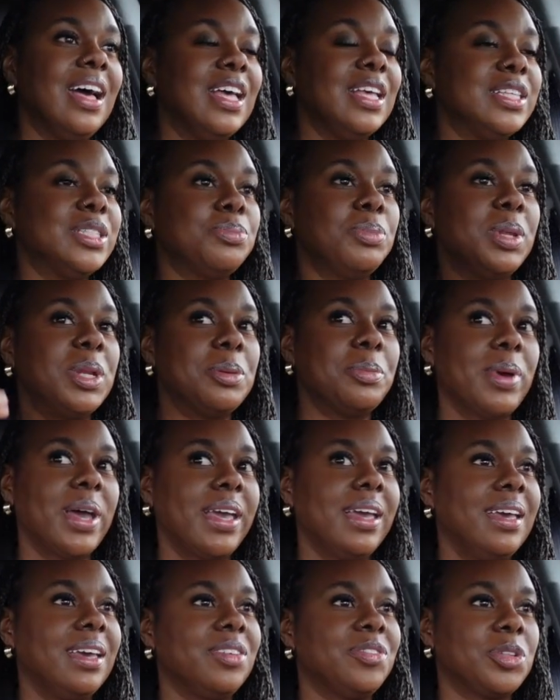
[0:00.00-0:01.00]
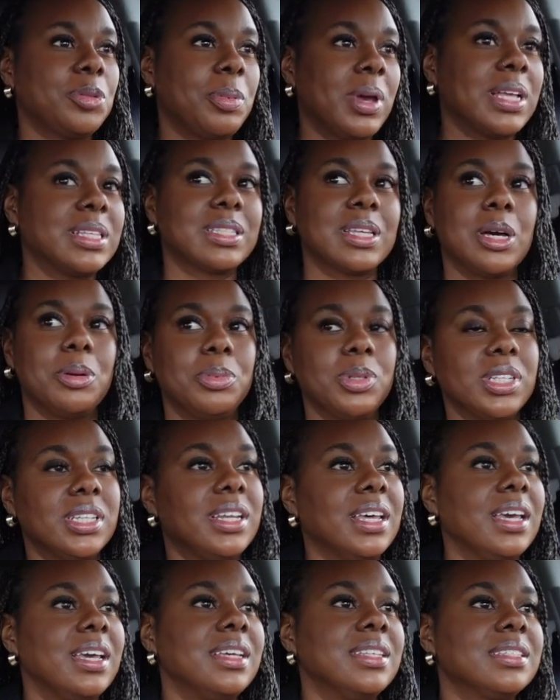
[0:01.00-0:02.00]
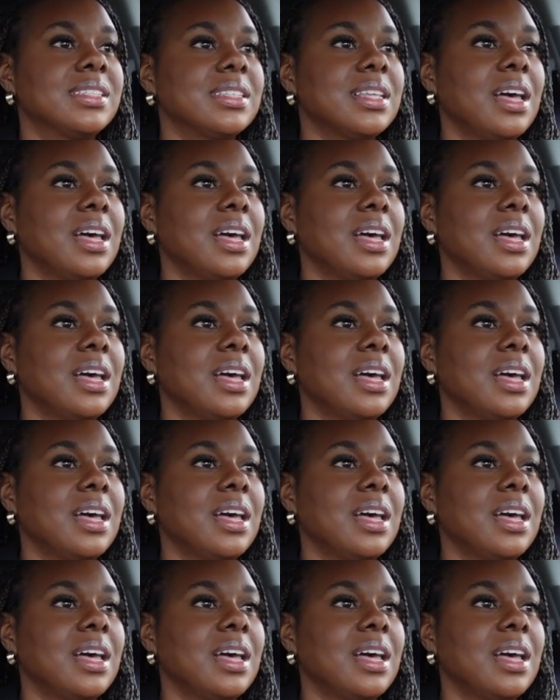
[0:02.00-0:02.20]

It's been in my head for the past couple of days.